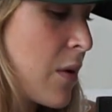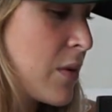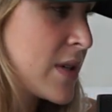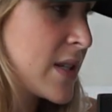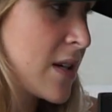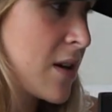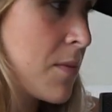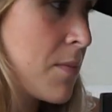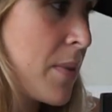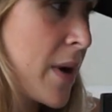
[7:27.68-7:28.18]
I
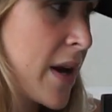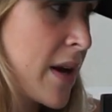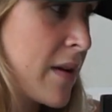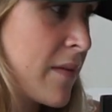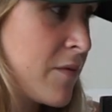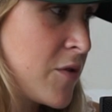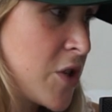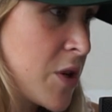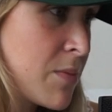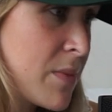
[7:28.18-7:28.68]
was a
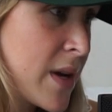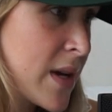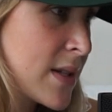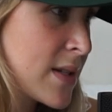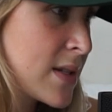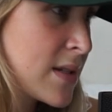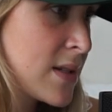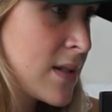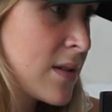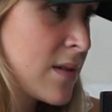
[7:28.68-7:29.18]
competitive
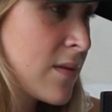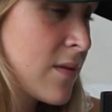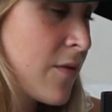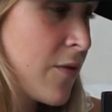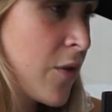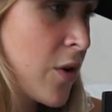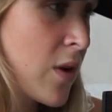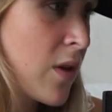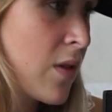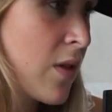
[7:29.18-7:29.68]
gymnast
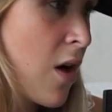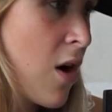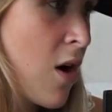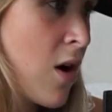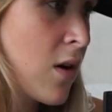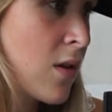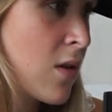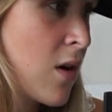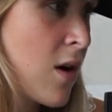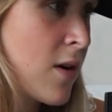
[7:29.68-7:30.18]
for a
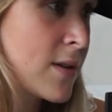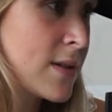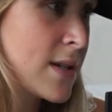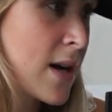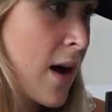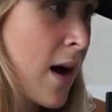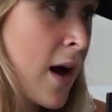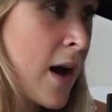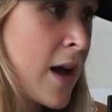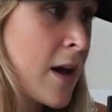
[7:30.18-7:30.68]
long,
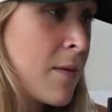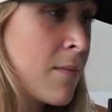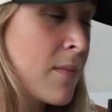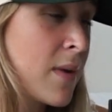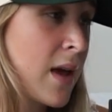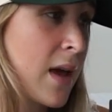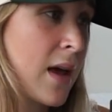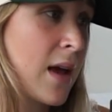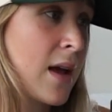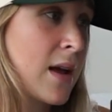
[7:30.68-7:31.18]
long
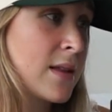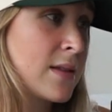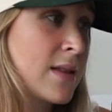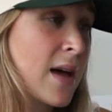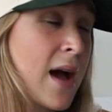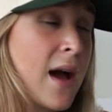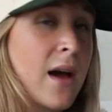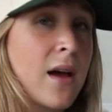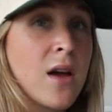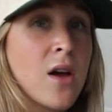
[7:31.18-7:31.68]
time,
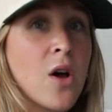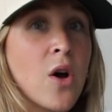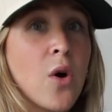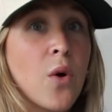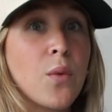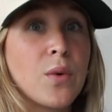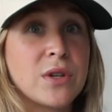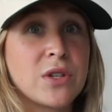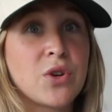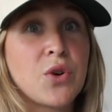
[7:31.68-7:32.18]
and that
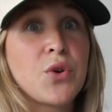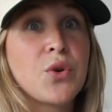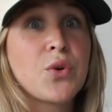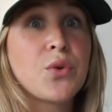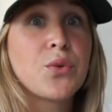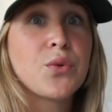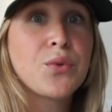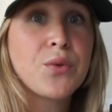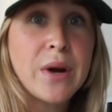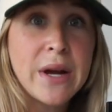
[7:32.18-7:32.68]
was
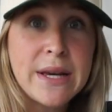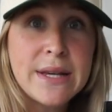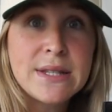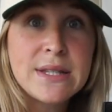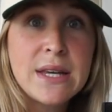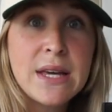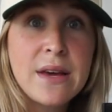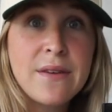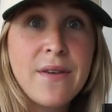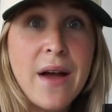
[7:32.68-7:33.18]

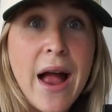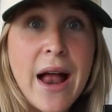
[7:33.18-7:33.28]
crazy.